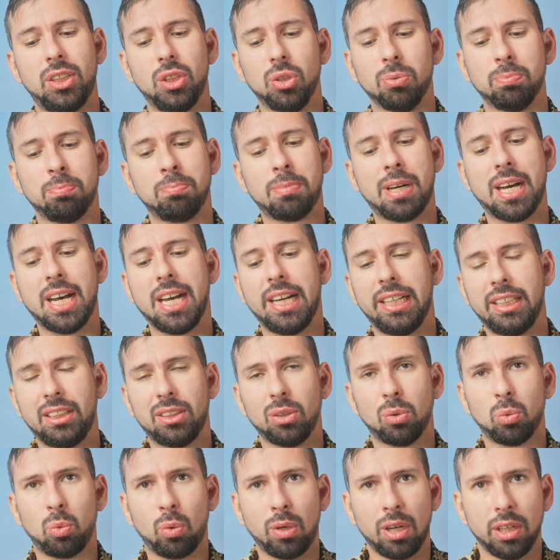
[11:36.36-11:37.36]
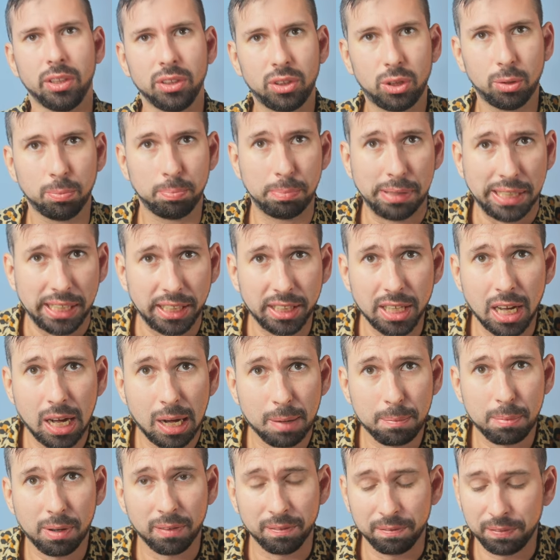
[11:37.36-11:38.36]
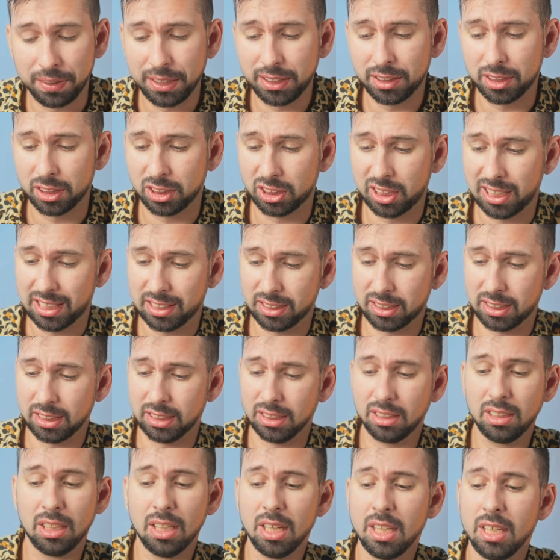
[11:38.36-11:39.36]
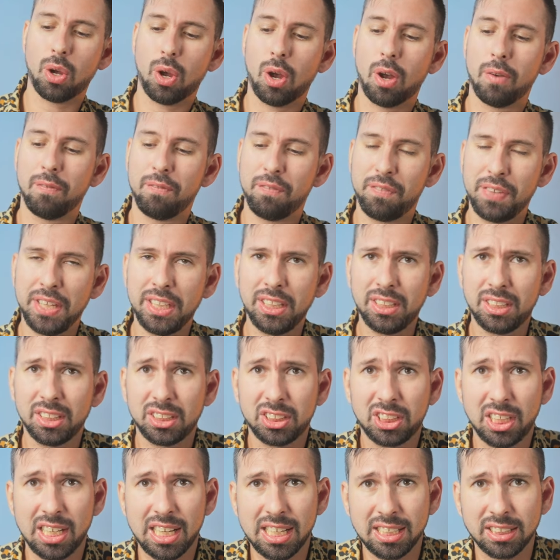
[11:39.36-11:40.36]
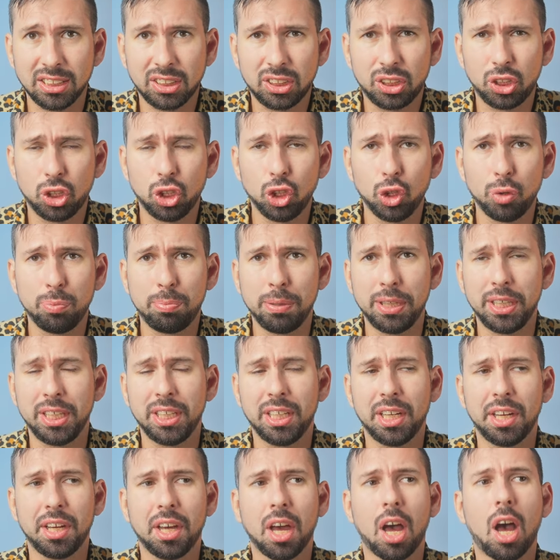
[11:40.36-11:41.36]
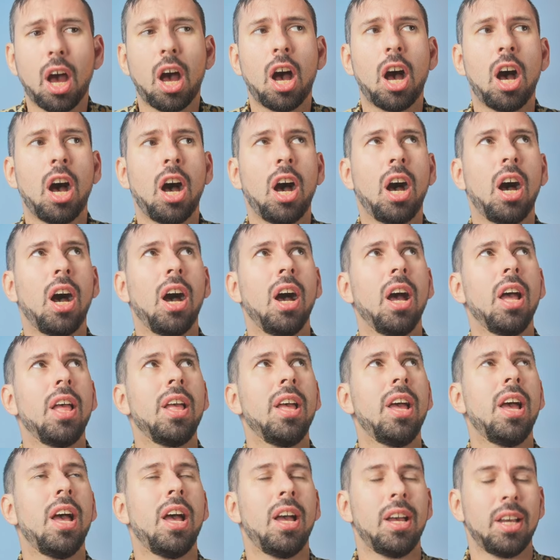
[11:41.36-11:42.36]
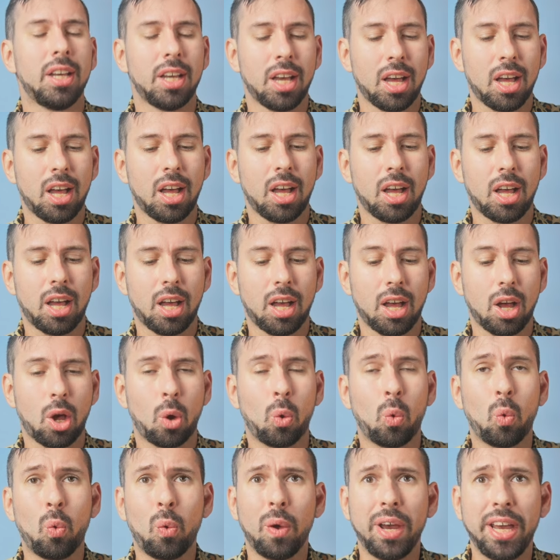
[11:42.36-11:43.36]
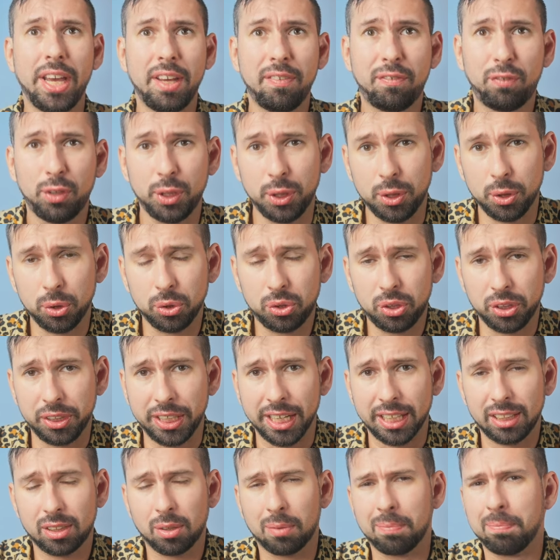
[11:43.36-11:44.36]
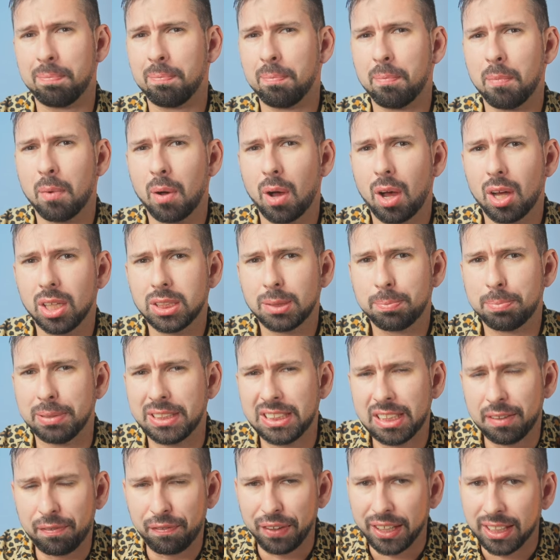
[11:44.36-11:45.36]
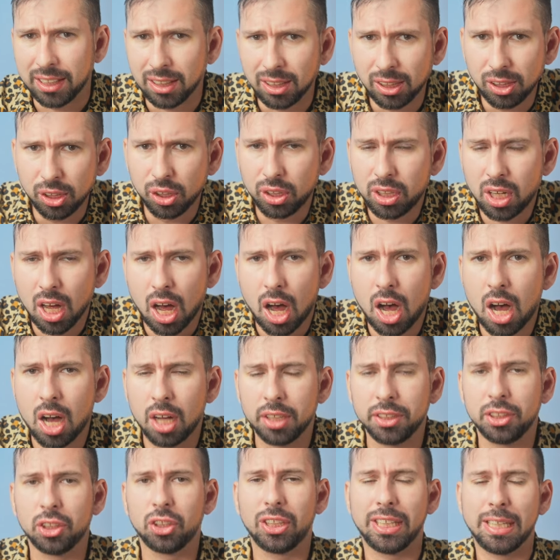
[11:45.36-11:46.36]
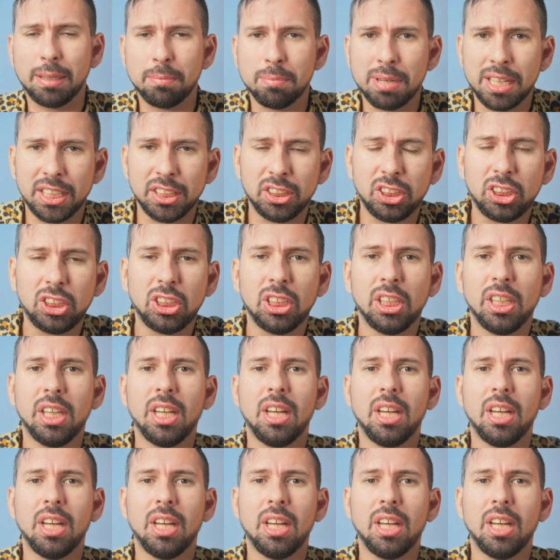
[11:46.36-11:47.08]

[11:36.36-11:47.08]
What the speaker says: you might want to pick up a vintage lenses. A vintage lens could be a way for you to get a specific look on your image.